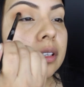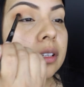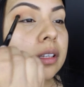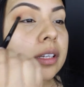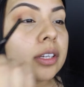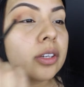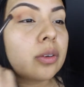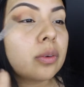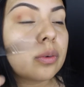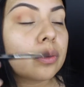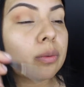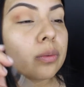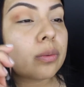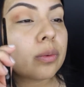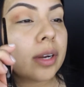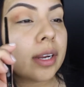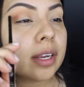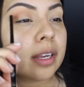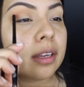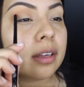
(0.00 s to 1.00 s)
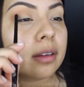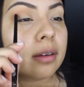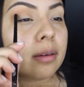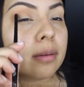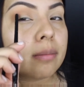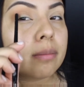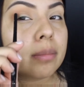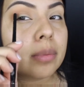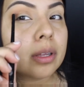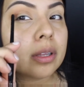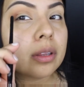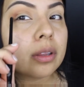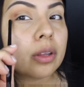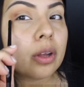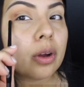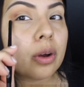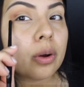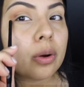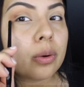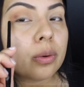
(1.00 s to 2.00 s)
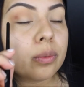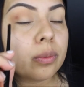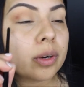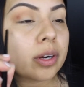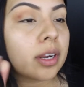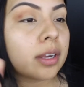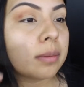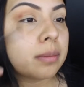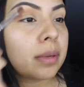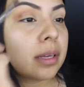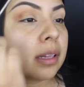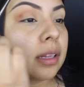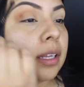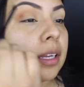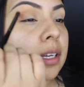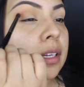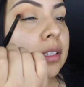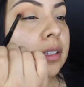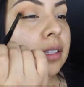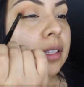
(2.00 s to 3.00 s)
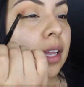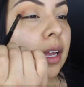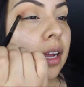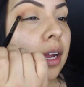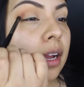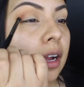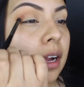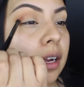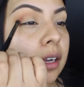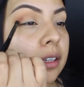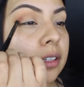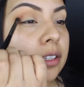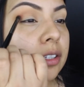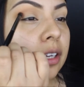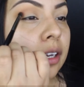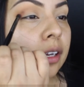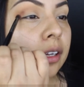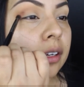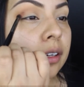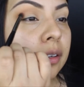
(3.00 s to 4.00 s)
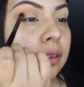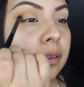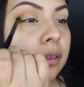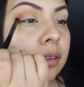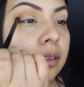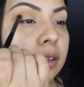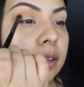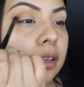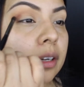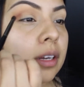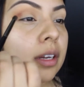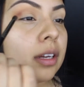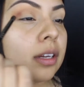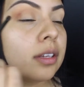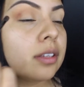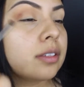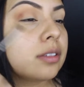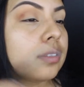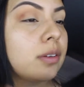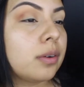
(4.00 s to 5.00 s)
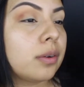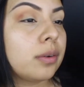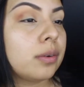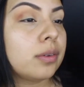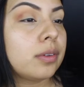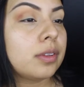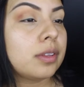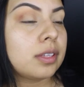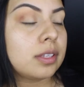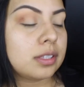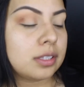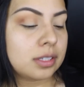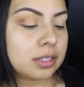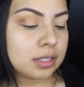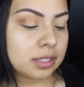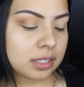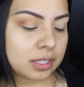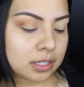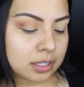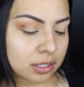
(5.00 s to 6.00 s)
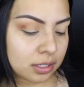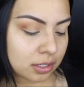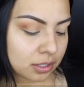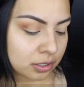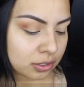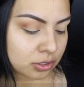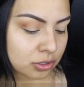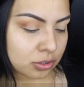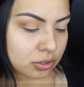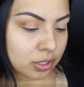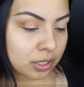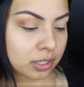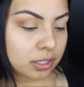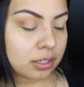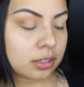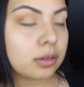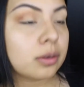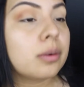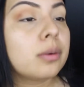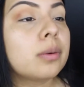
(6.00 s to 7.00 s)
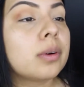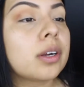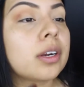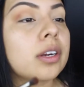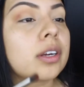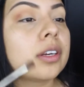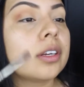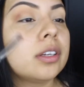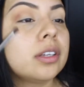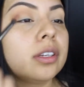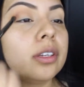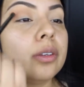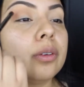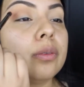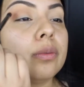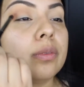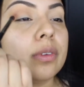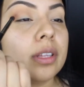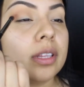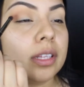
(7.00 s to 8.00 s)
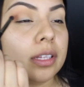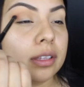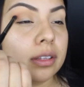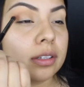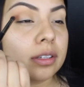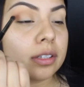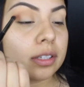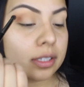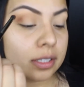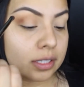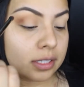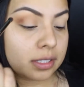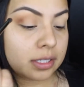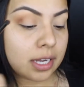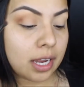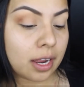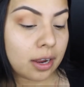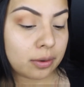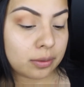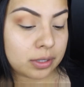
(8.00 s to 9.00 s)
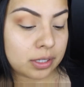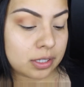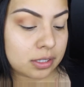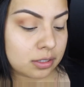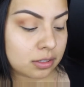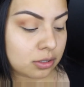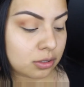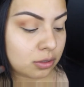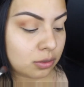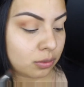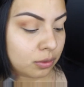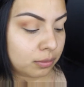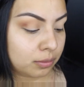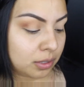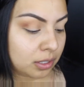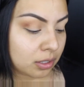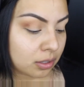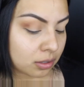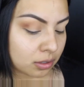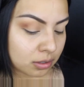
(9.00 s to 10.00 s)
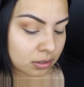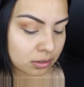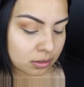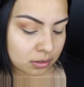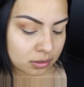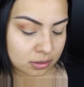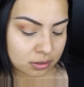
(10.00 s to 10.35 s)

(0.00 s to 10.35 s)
Like right below where I place that eyeshadow. So this is like a trick where you really look down into a mirror